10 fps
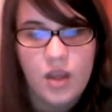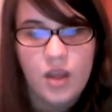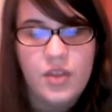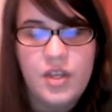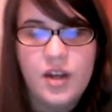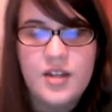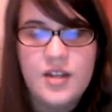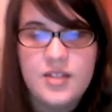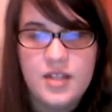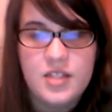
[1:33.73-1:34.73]
The
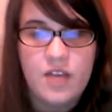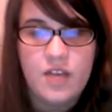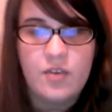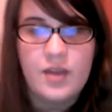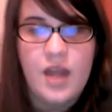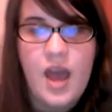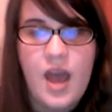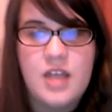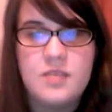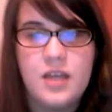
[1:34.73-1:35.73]
United States government
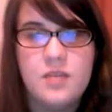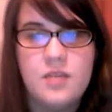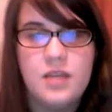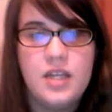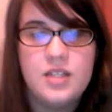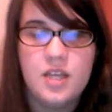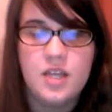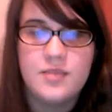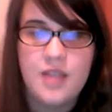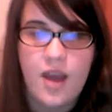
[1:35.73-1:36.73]
has made many
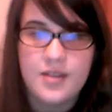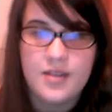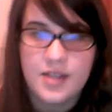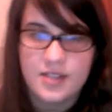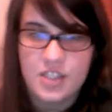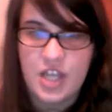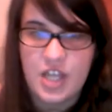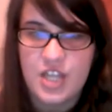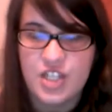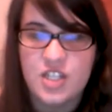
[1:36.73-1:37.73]
attempts to add sex
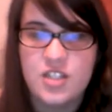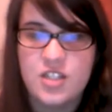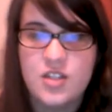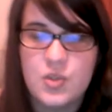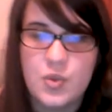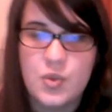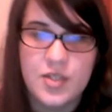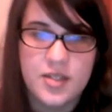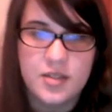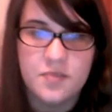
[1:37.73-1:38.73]
education into the school
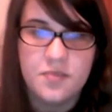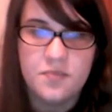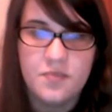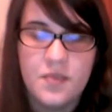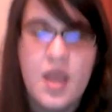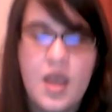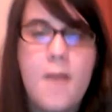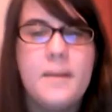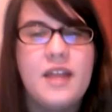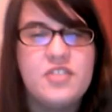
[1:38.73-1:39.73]
system,
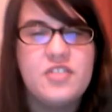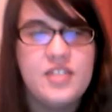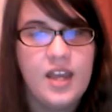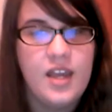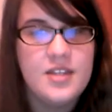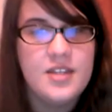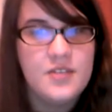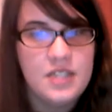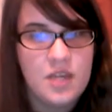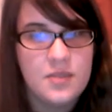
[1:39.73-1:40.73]
but after decades of
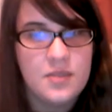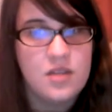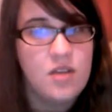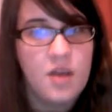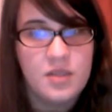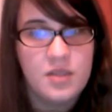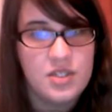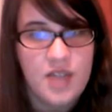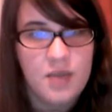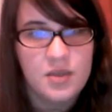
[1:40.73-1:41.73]
attempts, not much
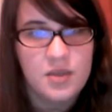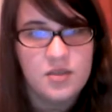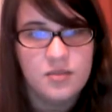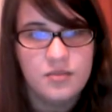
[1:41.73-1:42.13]
has happened.